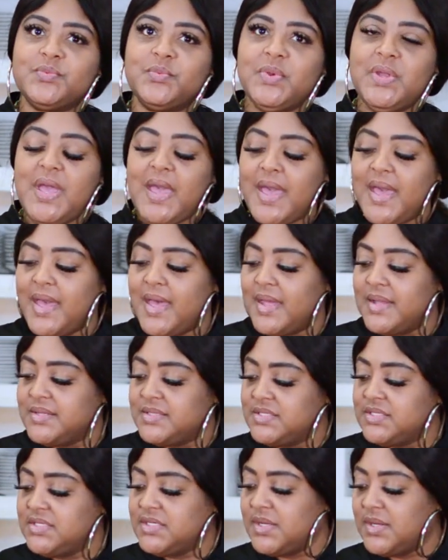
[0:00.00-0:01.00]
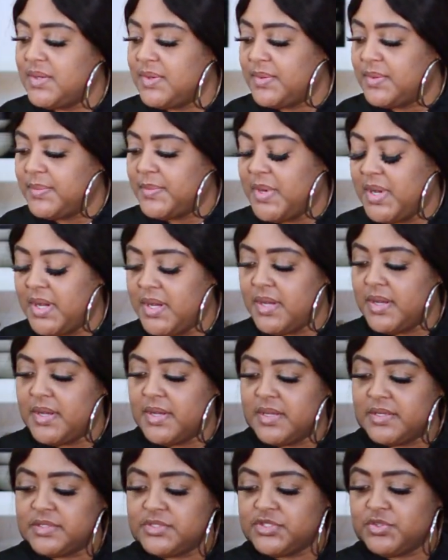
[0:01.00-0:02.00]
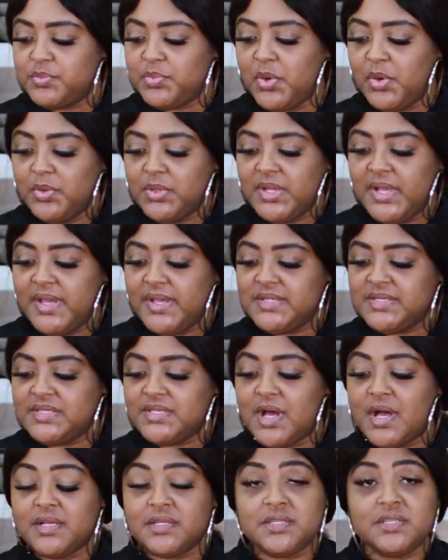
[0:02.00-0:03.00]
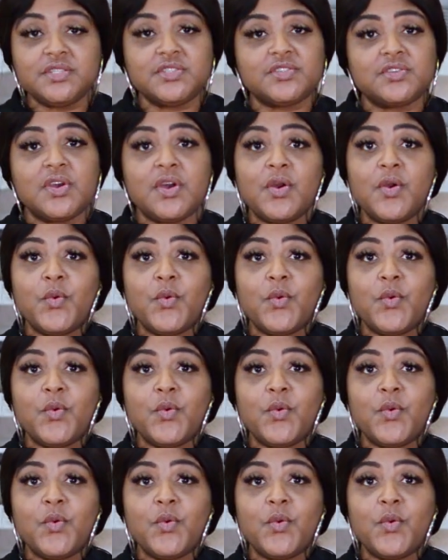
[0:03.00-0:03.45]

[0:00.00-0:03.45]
We had some chipotle sausage